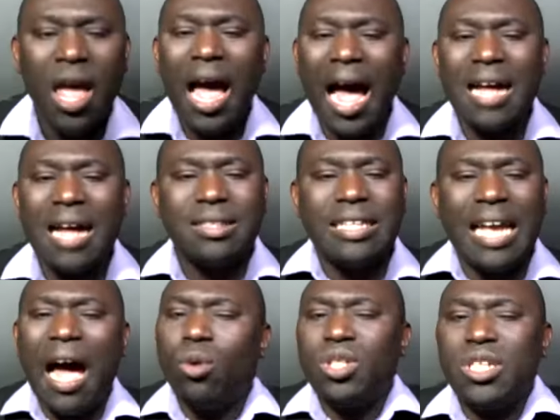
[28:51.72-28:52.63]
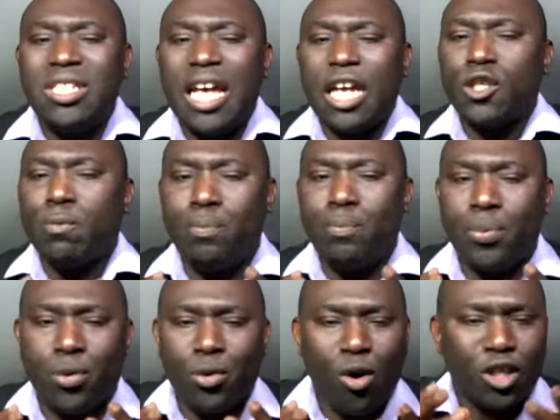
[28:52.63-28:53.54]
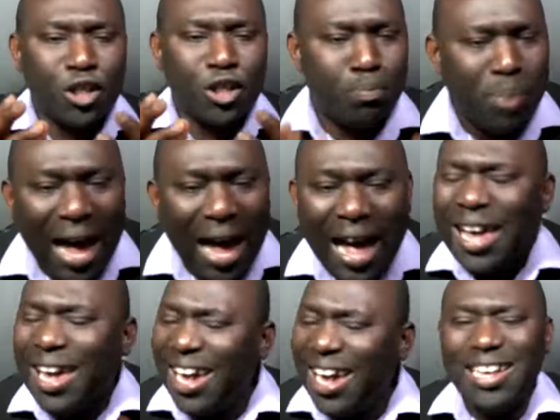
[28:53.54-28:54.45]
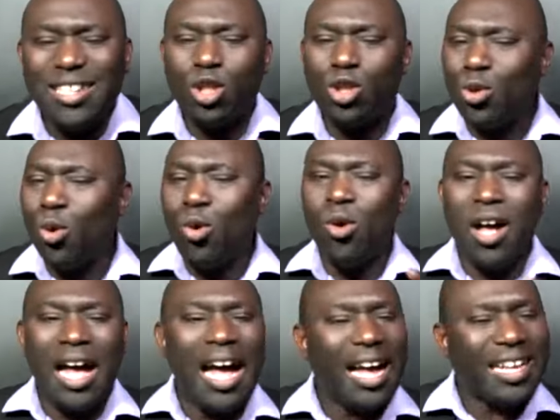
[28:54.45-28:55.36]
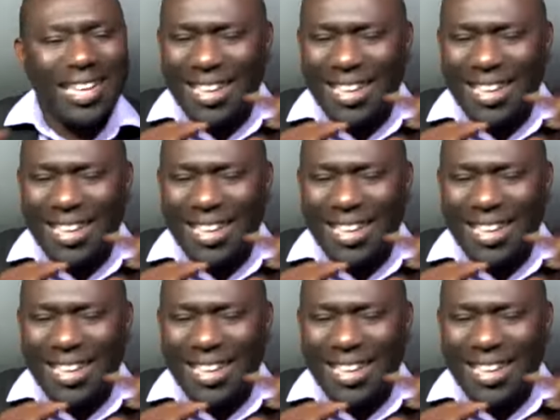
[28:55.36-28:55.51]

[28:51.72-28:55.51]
and thou didst prosper into a